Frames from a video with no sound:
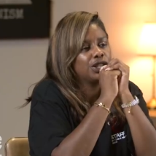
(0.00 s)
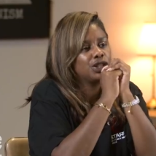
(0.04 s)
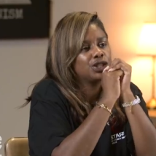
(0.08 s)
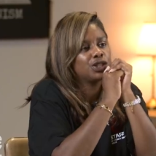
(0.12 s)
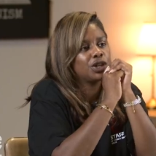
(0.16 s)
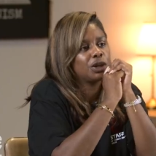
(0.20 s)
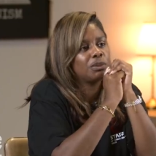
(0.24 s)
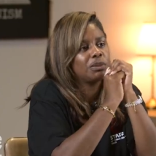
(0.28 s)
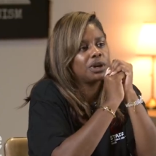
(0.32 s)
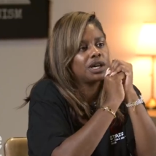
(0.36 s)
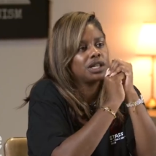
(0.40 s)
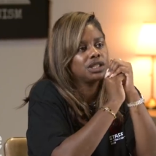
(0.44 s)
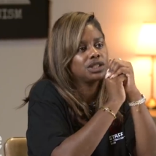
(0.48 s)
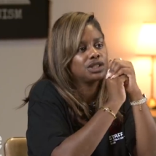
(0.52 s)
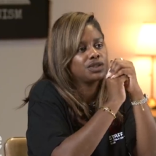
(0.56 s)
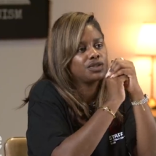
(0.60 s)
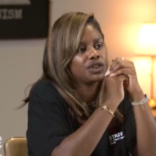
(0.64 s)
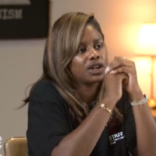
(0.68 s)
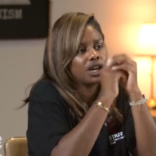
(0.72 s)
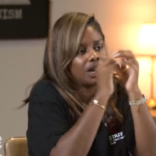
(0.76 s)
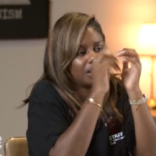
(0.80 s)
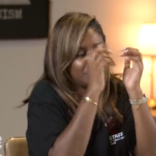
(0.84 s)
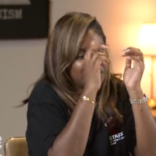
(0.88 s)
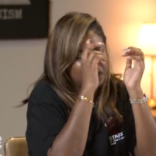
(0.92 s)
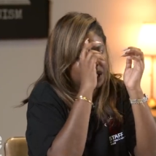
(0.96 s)
Thank you so much
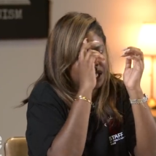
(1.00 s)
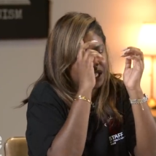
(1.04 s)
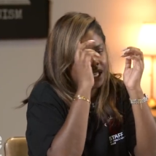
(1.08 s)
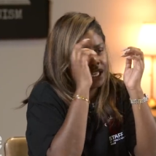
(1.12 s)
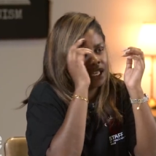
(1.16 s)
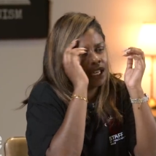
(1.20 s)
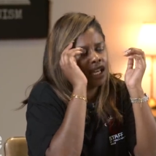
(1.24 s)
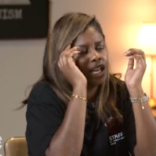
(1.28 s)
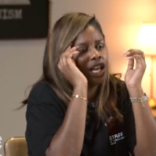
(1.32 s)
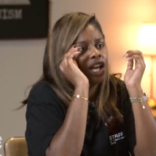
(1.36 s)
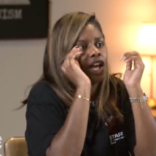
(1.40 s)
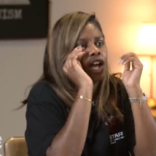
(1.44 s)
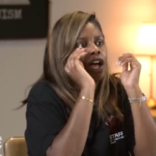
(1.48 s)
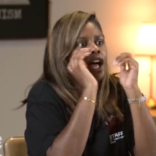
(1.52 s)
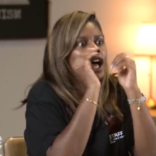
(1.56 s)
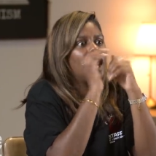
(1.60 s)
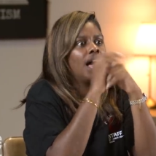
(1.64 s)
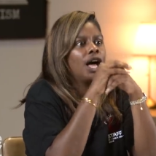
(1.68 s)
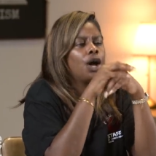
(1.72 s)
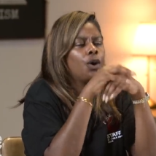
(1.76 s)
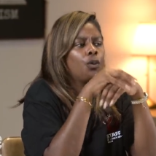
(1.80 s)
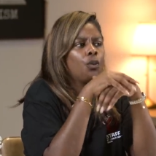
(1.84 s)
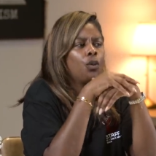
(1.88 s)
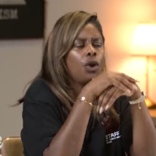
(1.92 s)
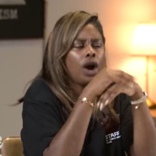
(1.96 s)
for coming.
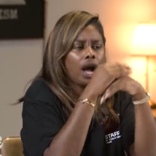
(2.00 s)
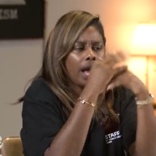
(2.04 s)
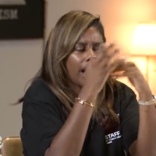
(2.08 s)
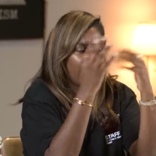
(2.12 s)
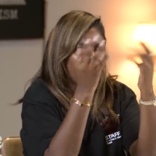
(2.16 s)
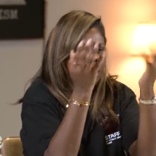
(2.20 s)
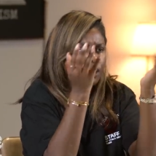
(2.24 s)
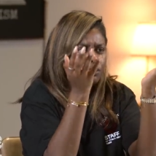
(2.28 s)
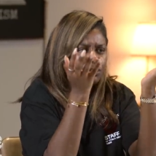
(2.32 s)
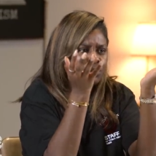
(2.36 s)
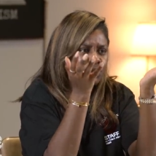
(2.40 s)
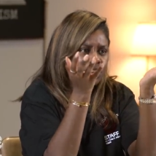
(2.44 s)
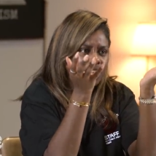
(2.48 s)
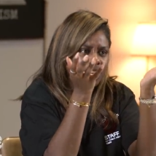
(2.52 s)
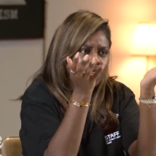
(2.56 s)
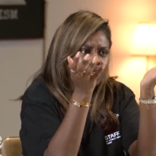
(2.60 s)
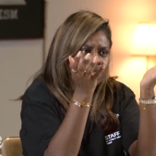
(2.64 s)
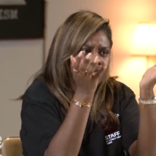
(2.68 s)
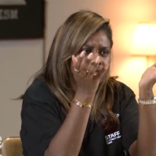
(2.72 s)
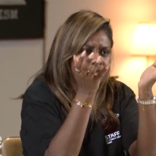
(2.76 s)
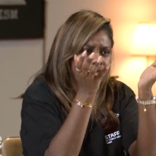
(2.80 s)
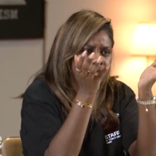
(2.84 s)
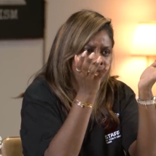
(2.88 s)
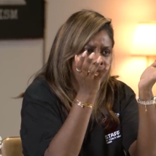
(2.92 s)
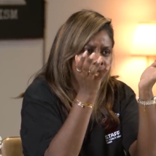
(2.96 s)
What? How come you're in
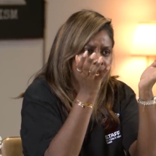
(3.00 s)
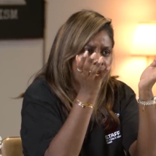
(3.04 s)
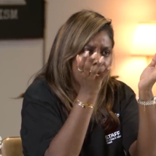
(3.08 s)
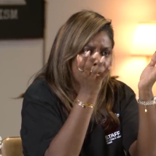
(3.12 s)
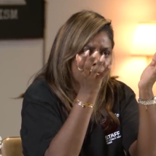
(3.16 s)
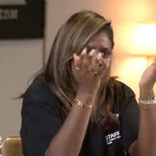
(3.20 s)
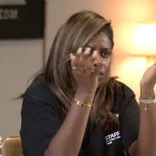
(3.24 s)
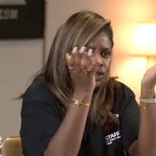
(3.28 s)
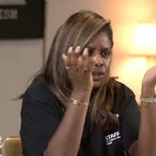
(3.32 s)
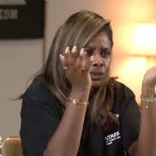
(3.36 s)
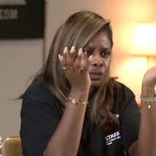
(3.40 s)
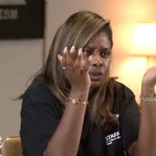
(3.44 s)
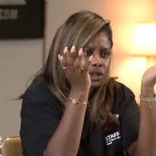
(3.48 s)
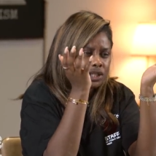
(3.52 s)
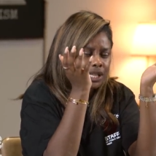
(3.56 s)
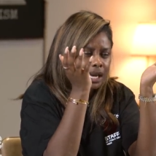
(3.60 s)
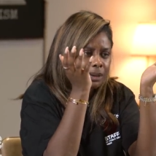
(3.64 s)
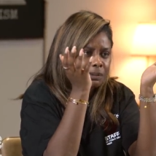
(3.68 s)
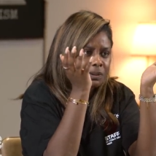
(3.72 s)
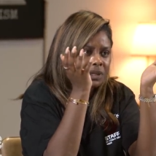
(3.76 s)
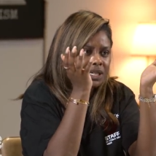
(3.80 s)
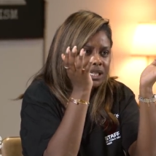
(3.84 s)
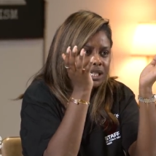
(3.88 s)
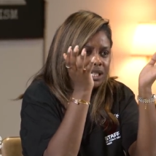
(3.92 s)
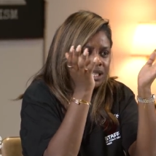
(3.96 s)
London? Like, what's what's
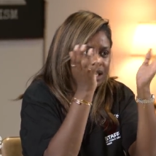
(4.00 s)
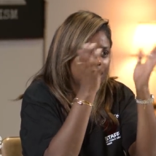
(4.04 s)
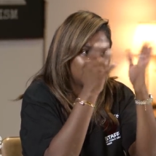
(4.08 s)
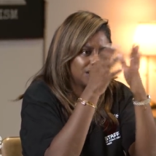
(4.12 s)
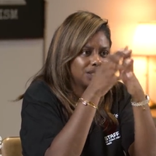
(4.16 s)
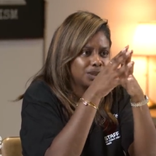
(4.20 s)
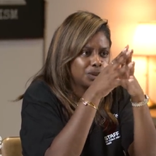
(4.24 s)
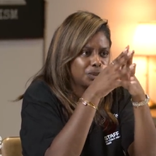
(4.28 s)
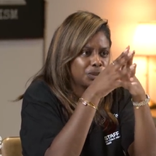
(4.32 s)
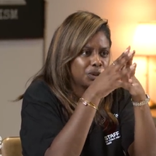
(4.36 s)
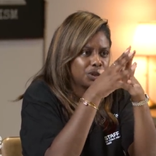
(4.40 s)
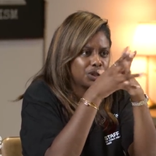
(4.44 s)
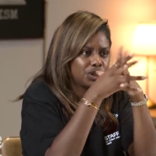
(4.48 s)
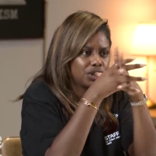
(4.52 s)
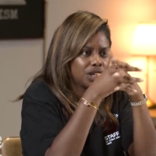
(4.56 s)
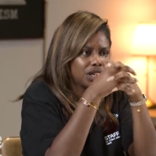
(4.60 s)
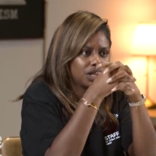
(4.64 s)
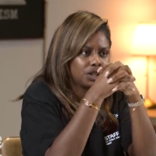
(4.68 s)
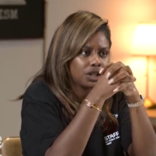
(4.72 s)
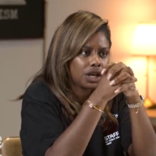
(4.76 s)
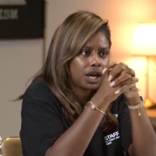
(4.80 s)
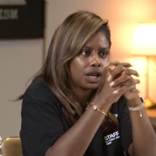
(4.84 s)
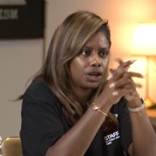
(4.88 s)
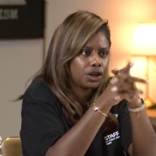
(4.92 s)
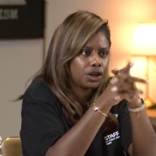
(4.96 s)
happening in London? What you?